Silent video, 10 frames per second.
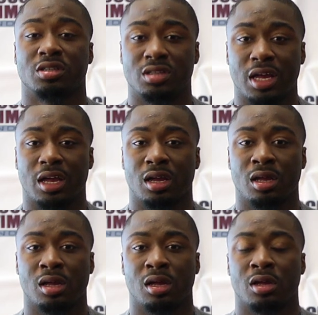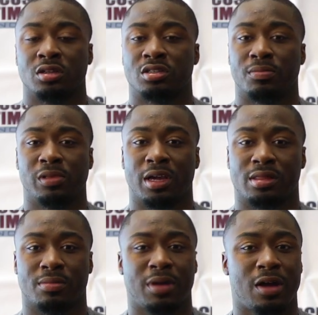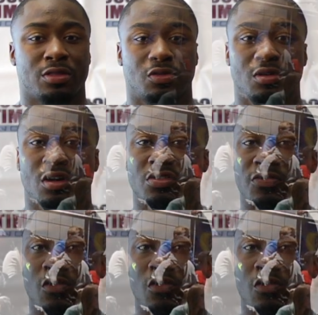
today to bless about 300,